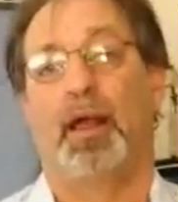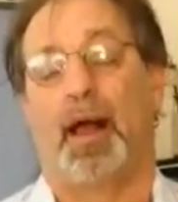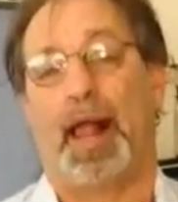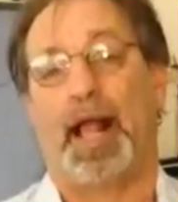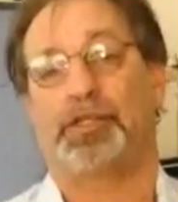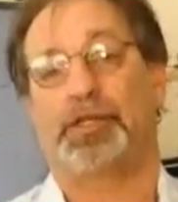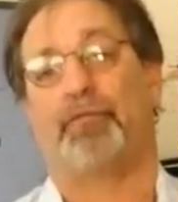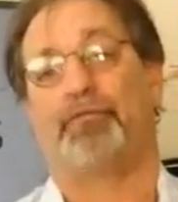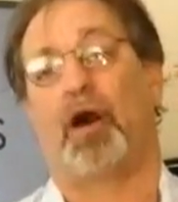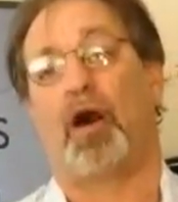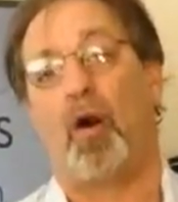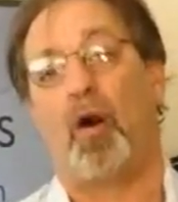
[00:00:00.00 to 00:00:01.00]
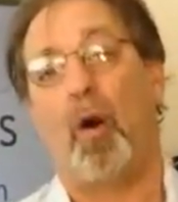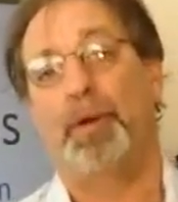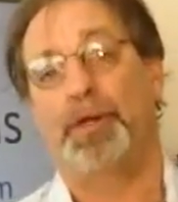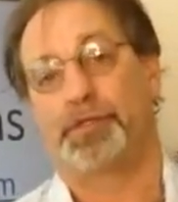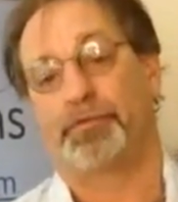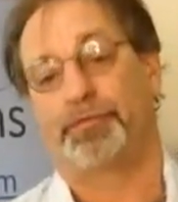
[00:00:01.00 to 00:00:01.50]
I actually have a whole
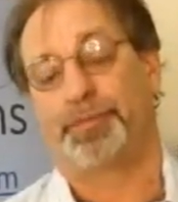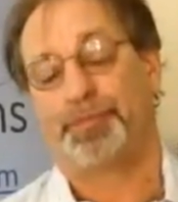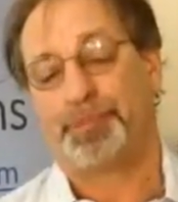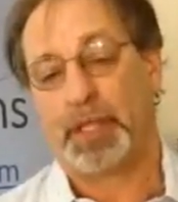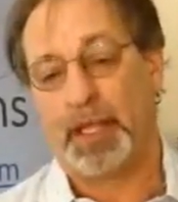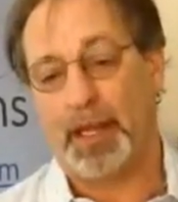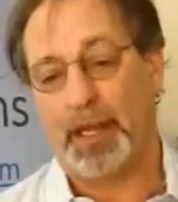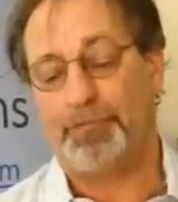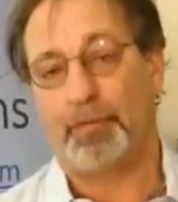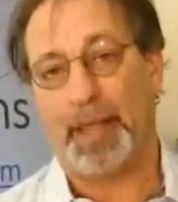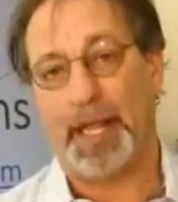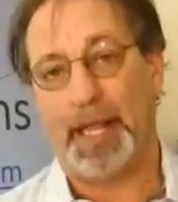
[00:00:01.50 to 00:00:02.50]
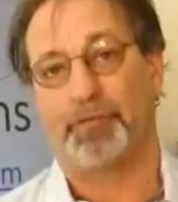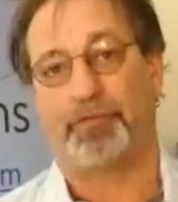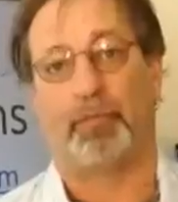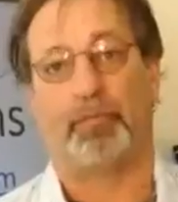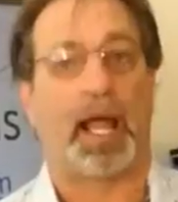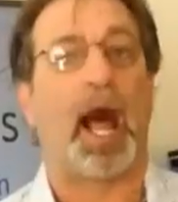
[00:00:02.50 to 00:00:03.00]
bunch of information
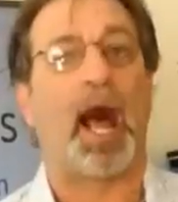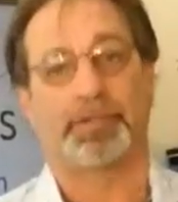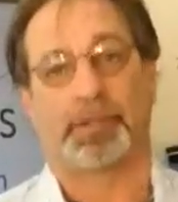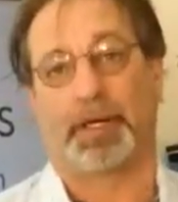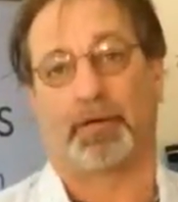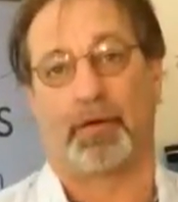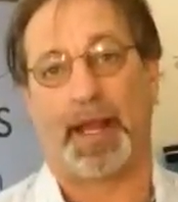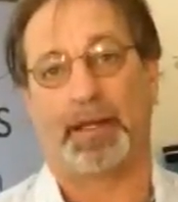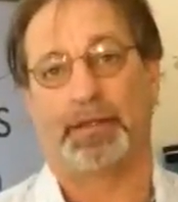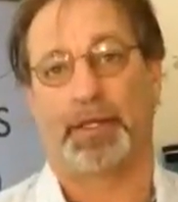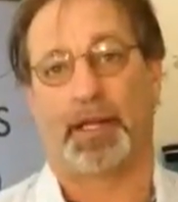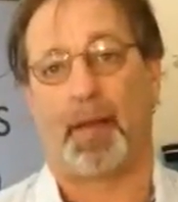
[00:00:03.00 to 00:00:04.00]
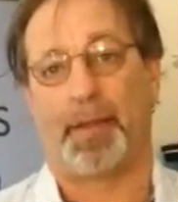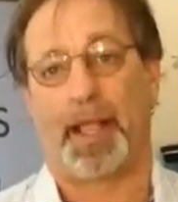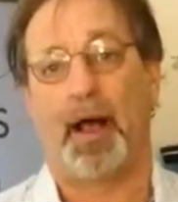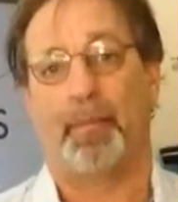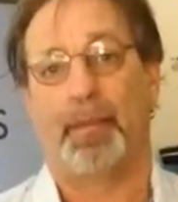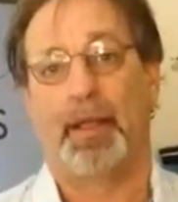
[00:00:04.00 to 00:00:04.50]
for blogs I'm going to write coming
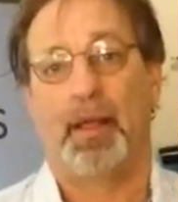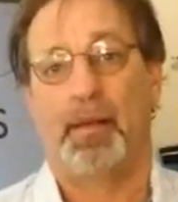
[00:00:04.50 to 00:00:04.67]
up.